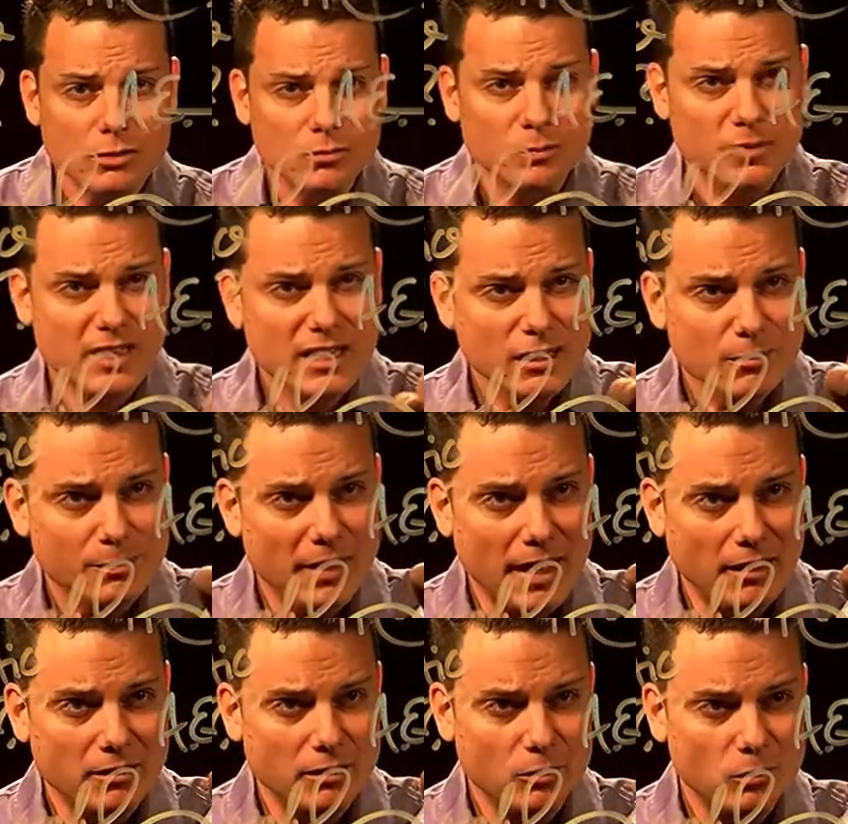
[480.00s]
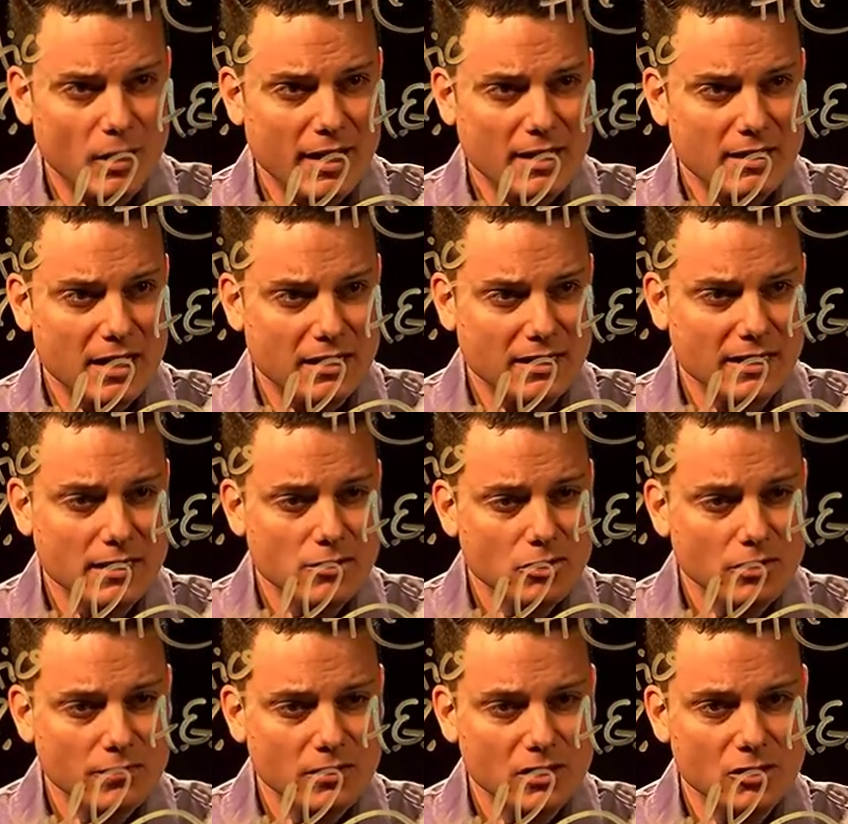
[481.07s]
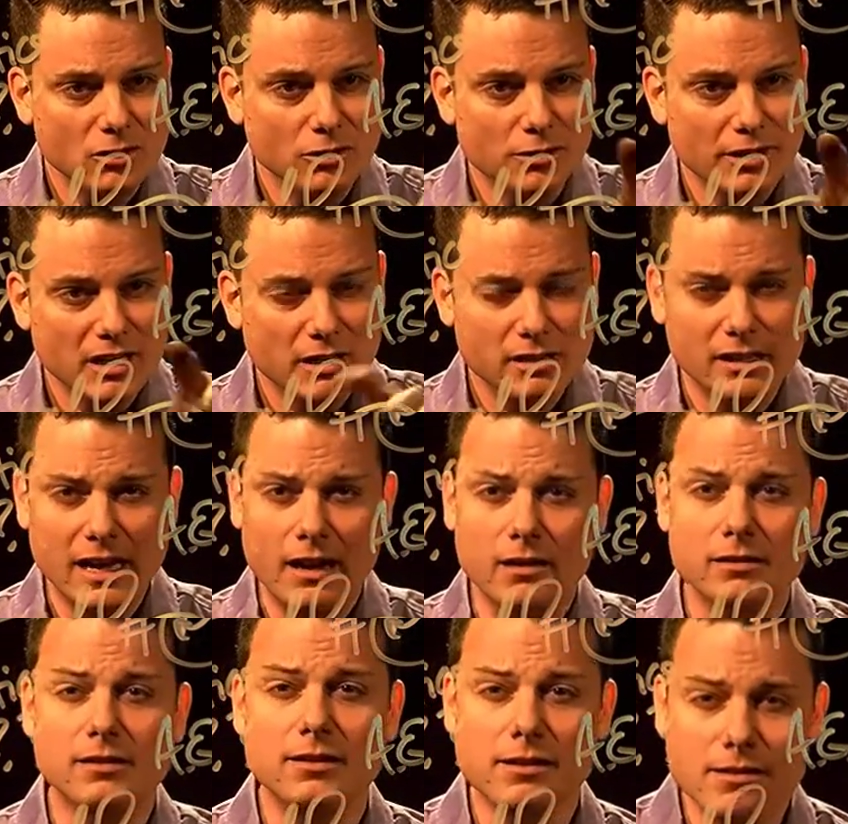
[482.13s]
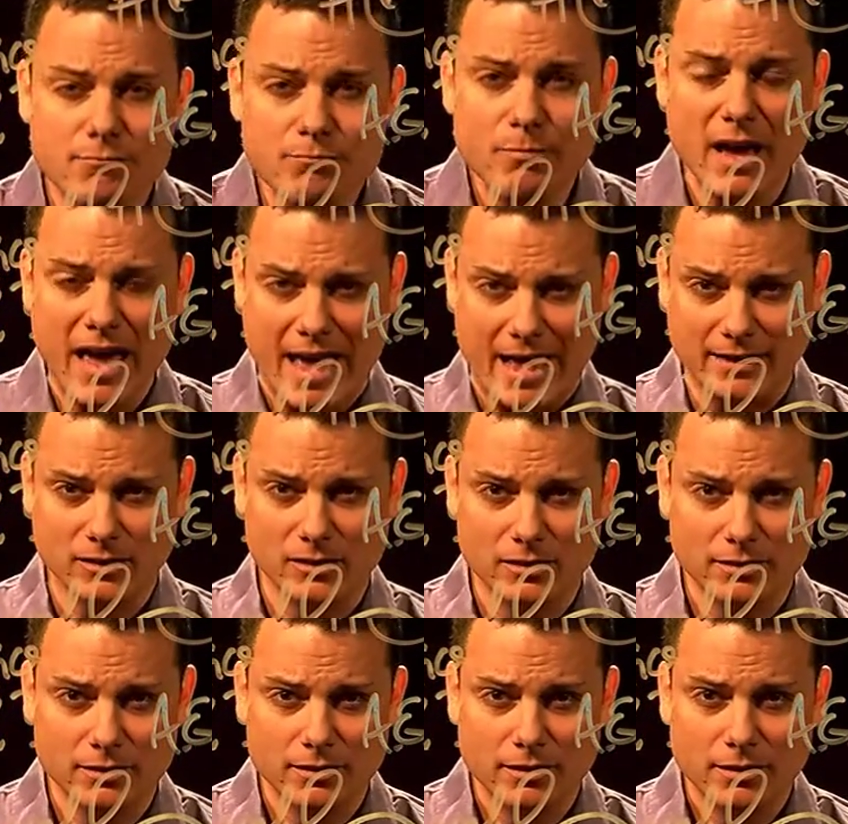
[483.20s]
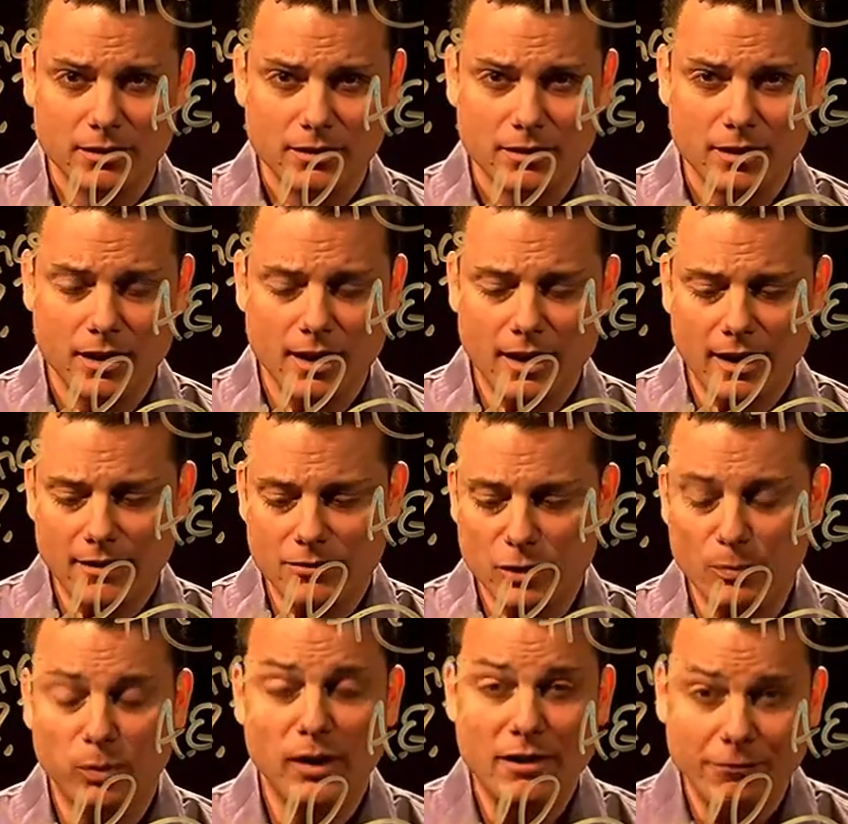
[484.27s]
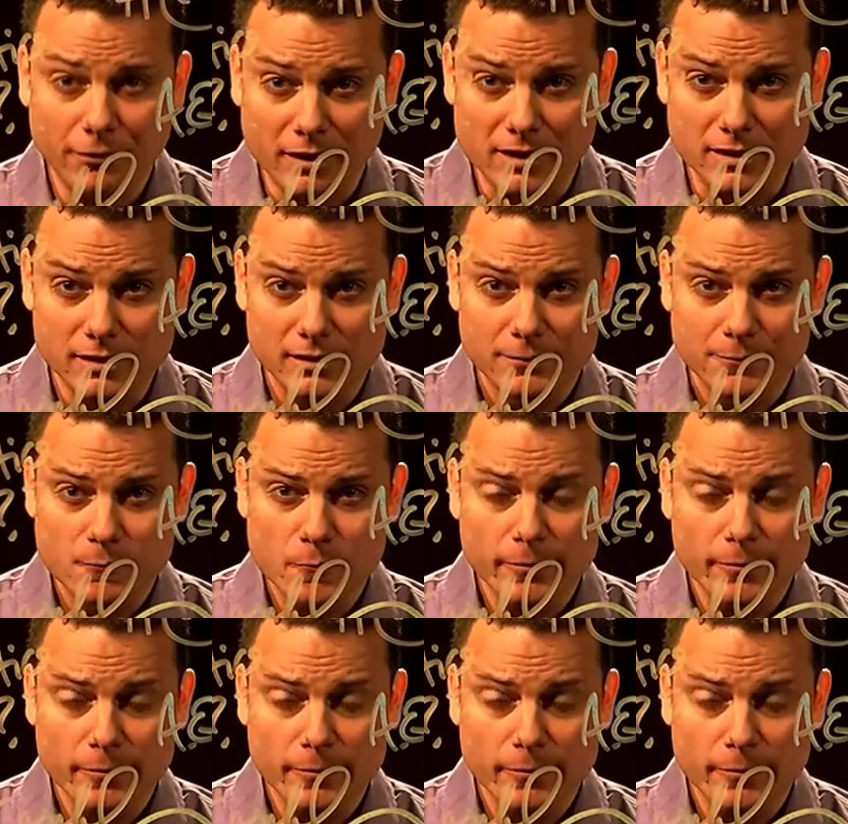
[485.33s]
could think about the way that each of these learning styles impacts the preference.